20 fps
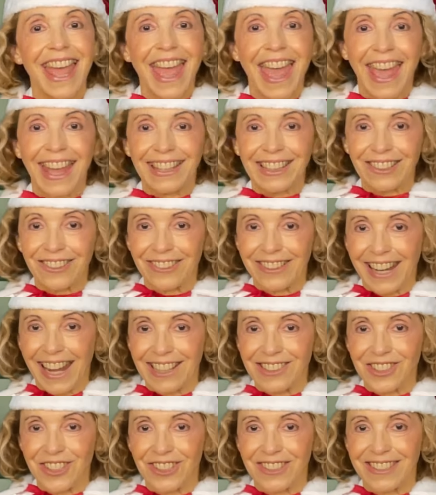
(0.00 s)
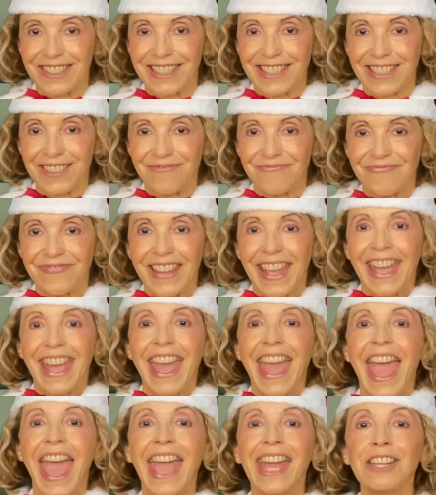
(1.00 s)
and connections.
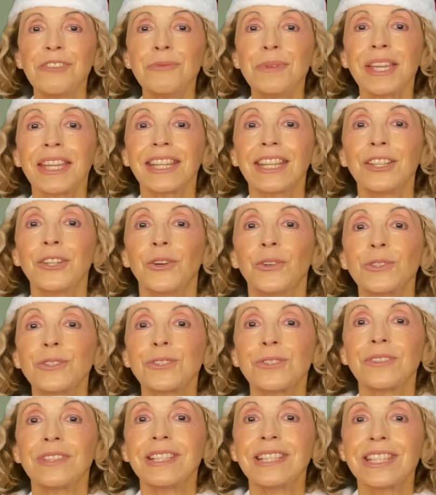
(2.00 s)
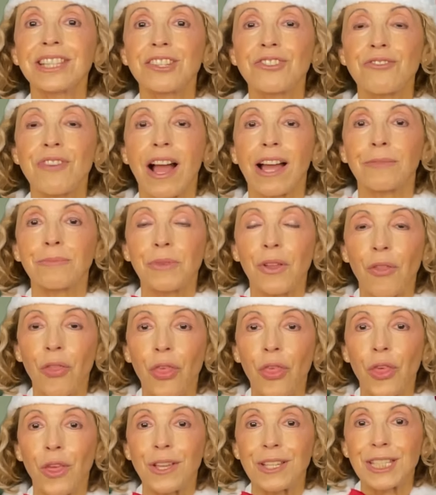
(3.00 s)
And we can also describe
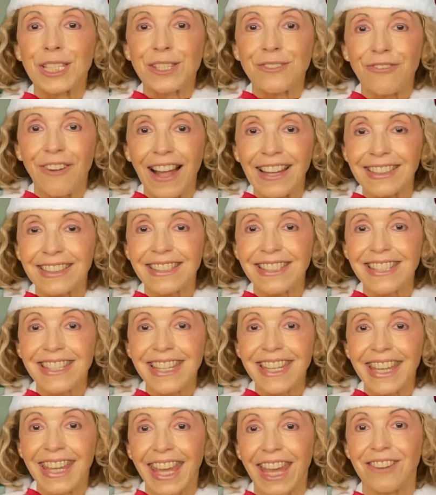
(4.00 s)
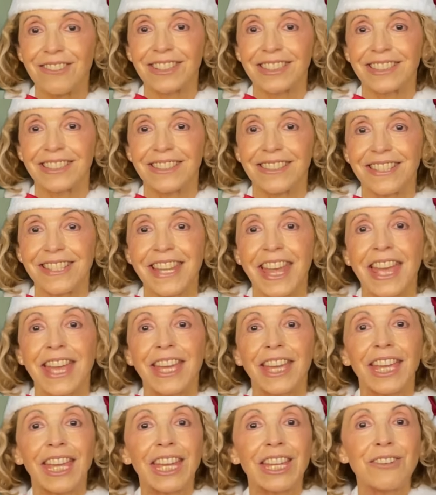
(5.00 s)
these fantasy characters
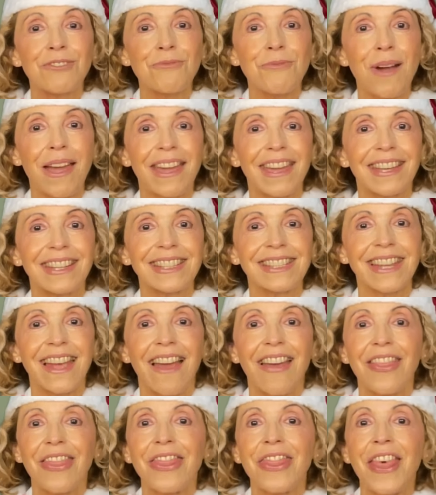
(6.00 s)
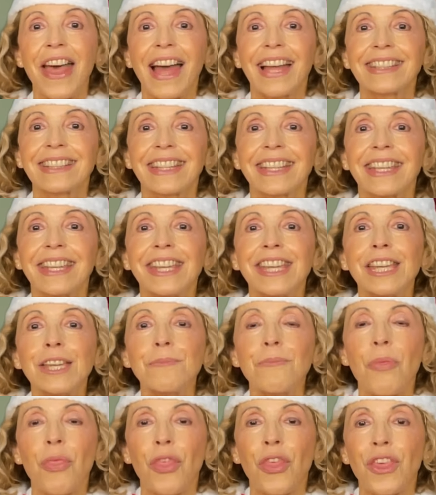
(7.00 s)
in ways that
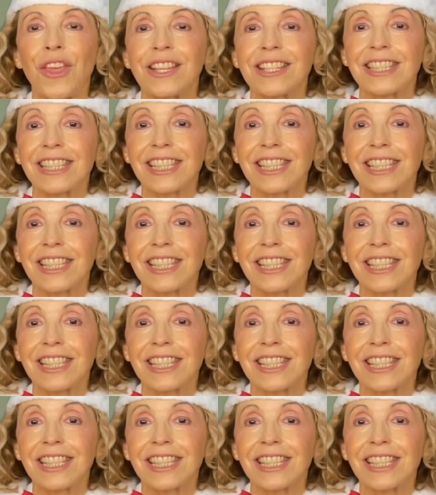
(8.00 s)
keep these